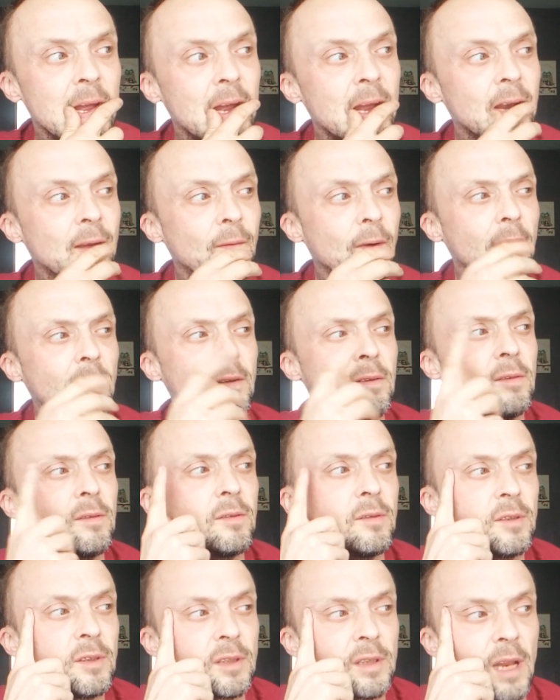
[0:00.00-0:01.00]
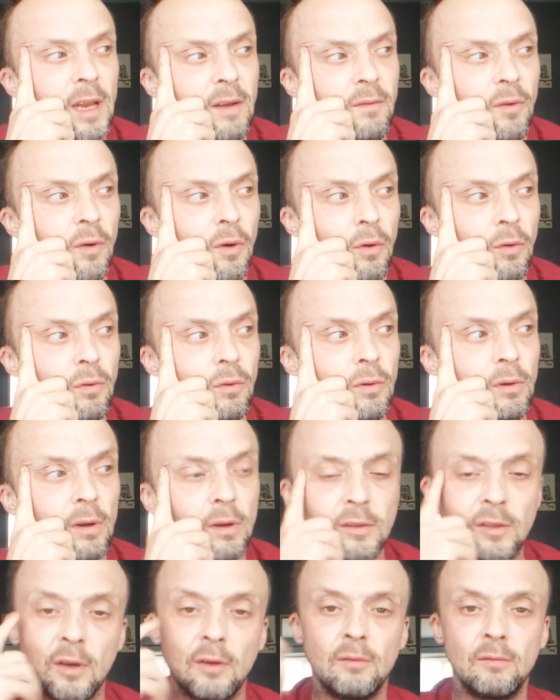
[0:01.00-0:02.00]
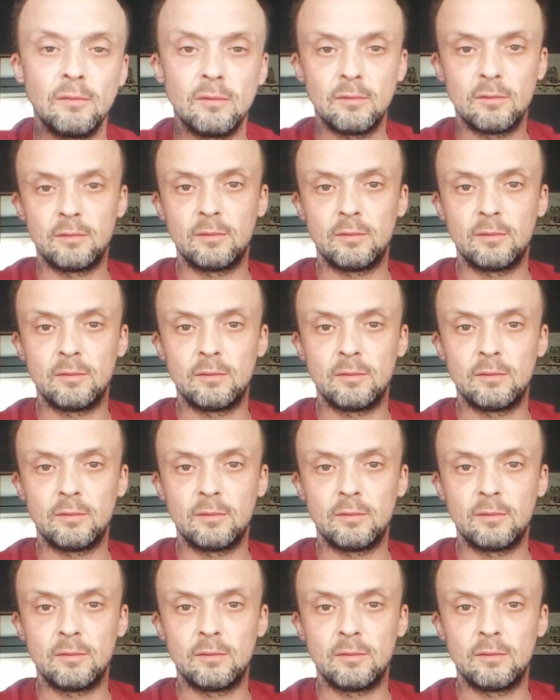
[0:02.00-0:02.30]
Anyway, Steve Hall, uh, so